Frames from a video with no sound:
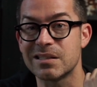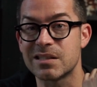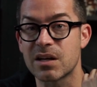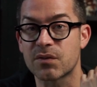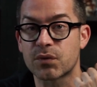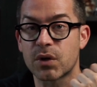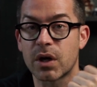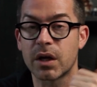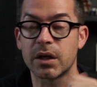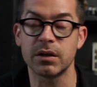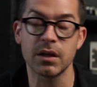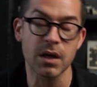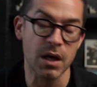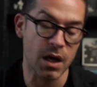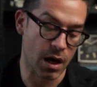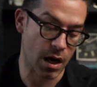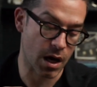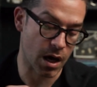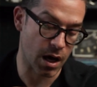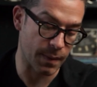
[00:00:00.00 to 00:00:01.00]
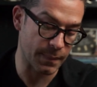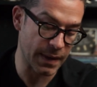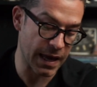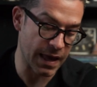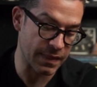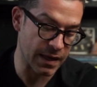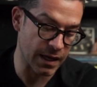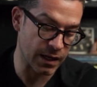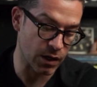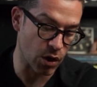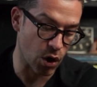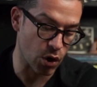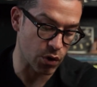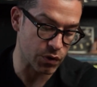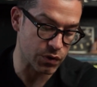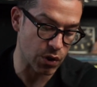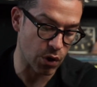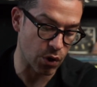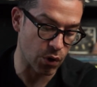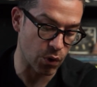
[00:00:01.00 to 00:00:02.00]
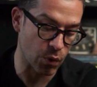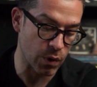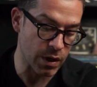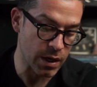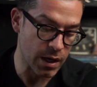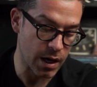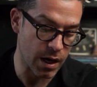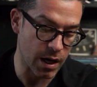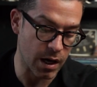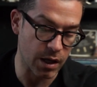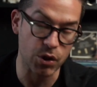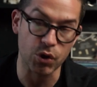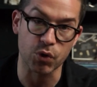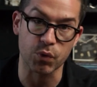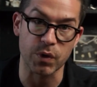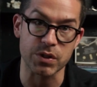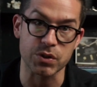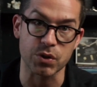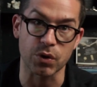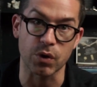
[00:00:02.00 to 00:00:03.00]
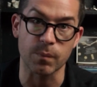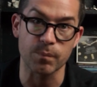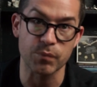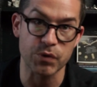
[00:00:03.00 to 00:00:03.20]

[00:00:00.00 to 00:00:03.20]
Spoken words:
different, and then also the crystal.